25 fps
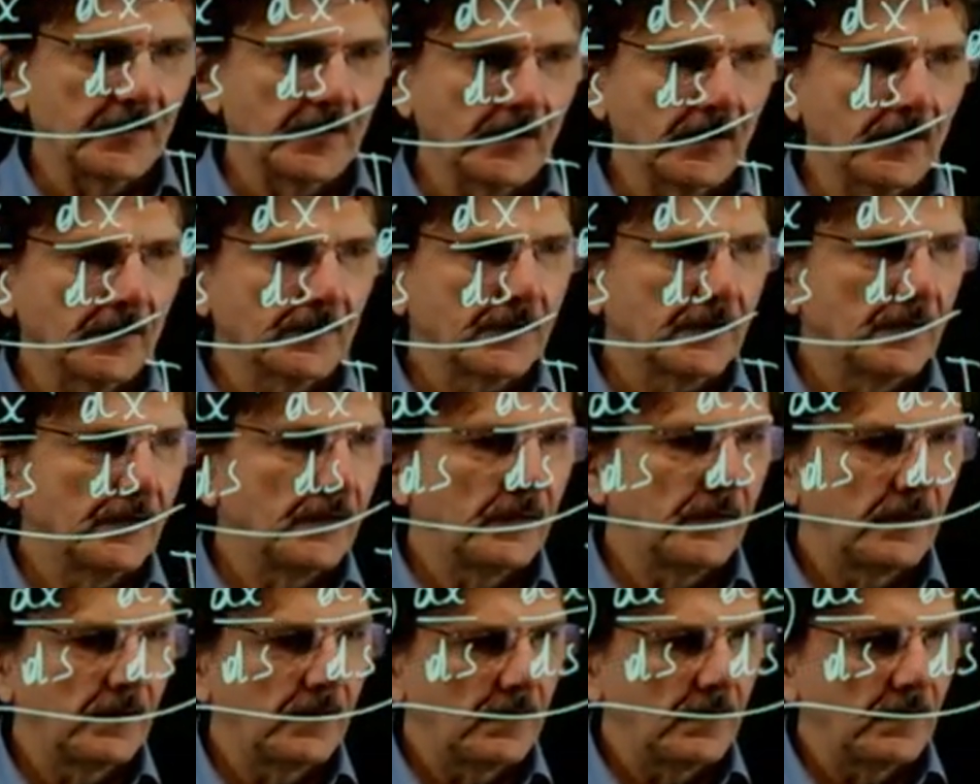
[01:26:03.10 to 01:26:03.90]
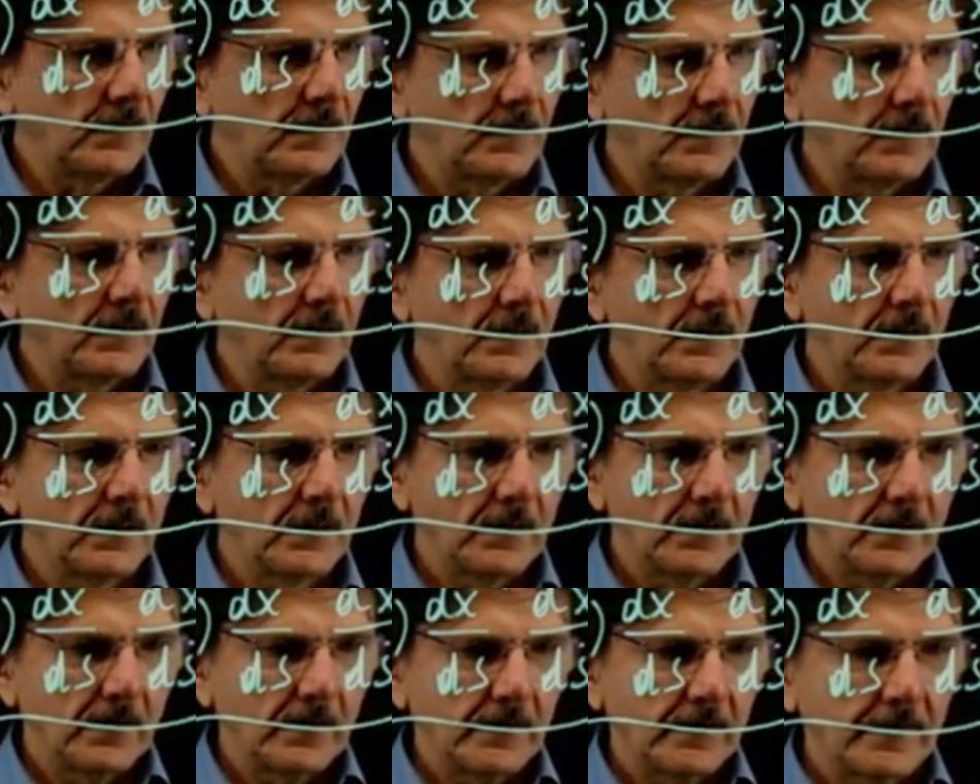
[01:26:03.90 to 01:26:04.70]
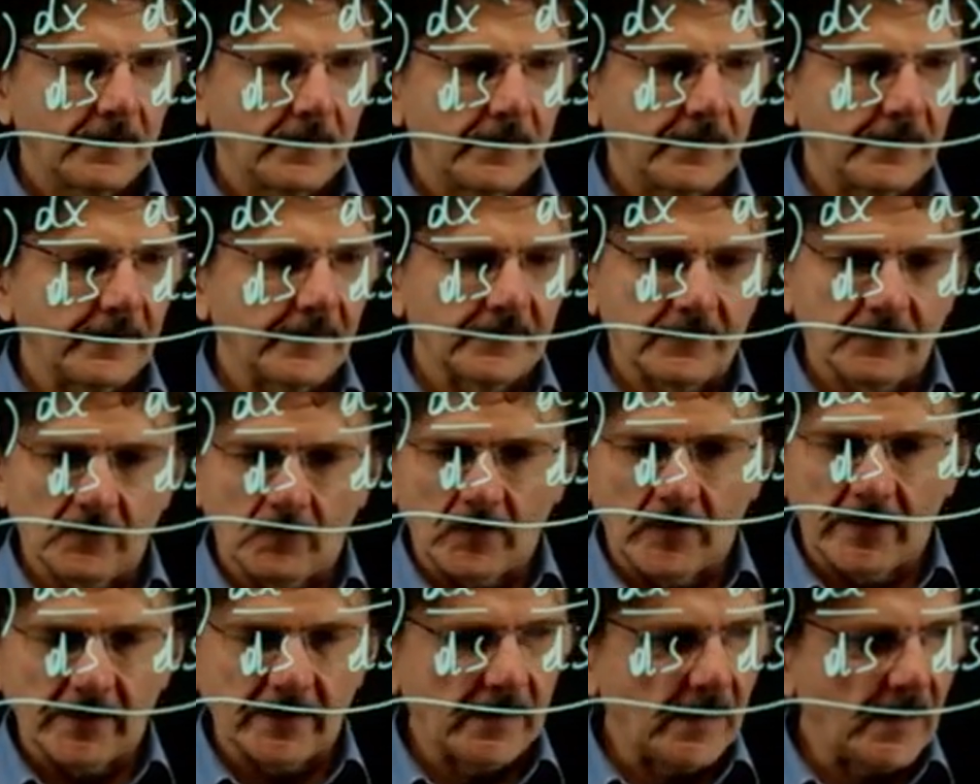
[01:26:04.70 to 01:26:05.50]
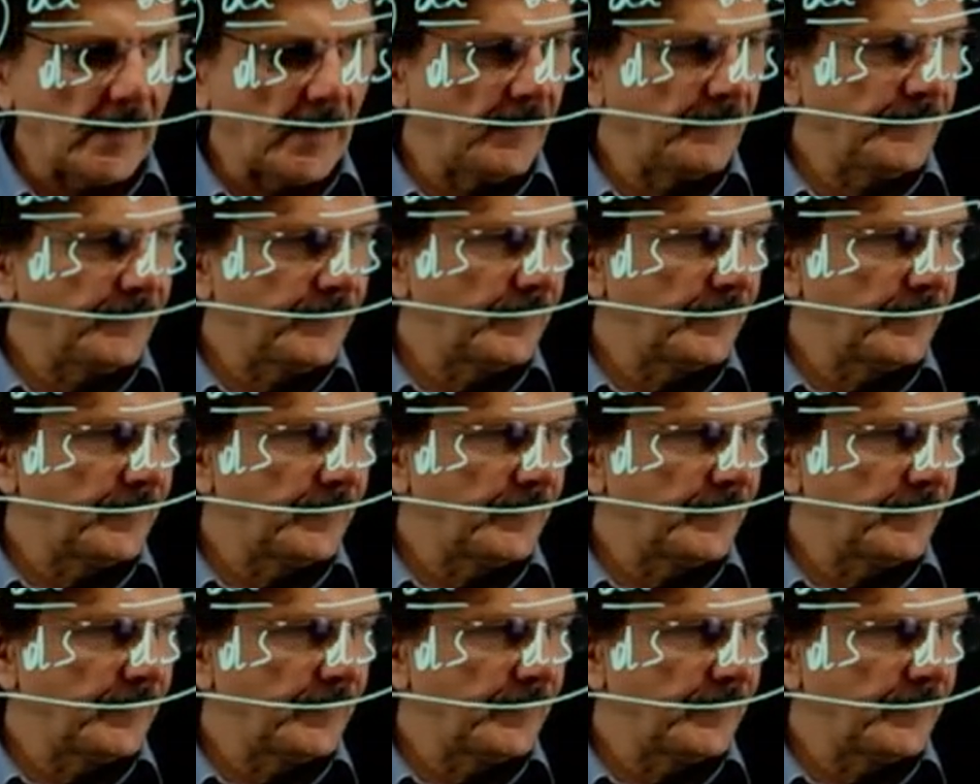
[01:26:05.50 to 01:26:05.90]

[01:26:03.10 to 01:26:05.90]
dot, there's a 1 half